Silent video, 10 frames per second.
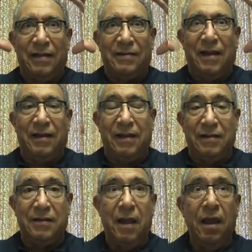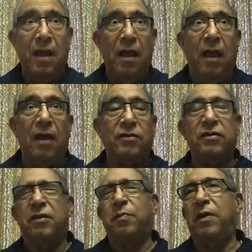this, like this, and
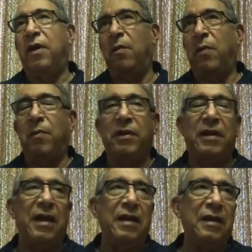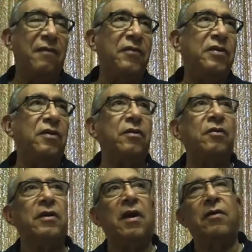she's explaining how mom and daddy love each
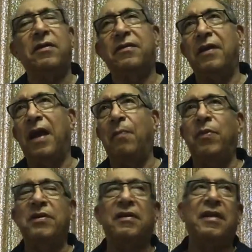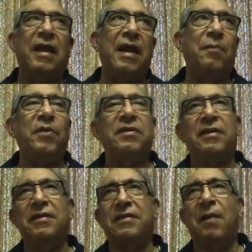other and how this thing happens and that happens
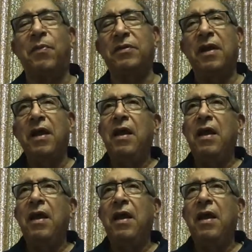and this happens.